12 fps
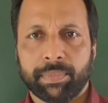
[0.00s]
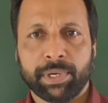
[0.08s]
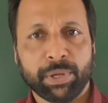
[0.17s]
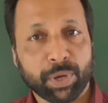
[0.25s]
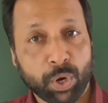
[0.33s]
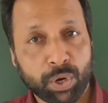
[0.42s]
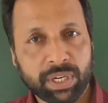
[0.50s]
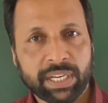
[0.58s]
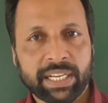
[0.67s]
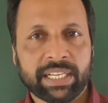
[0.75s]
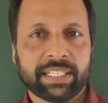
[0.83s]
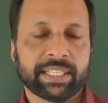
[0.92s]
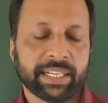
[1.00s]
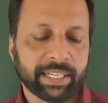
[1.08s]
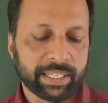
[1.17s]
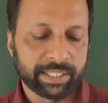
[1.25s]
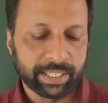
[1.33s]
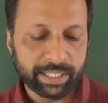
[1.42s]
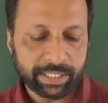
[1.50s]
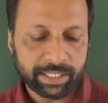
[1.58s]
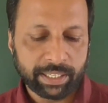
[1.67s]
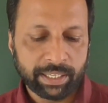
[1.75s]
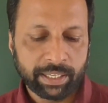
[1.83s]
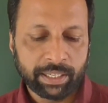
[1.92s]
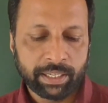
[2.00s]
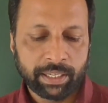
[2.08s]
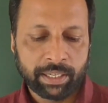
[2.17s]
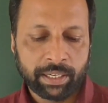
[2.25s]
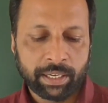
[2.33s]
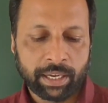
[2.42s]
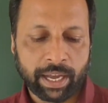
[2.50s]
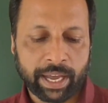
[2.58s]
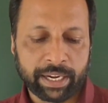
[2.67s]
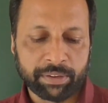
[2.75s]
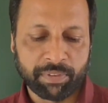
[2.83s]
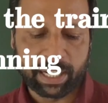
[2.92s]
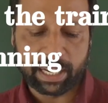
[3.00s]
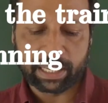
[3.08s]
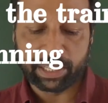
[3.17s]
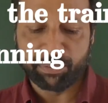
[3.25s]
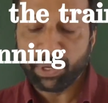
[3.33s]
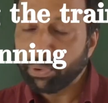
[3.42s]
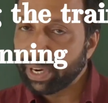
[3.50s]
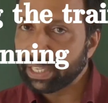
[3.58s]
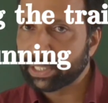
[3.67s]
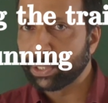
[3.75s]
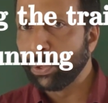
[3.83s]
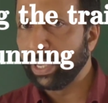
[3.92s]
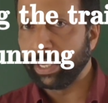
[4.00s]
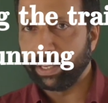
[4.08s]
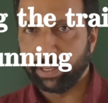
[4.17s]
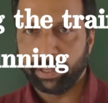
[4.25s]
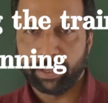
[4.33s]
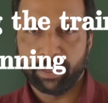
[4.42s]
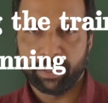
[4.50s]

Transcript: in your own sentences. And what are the viewers doing?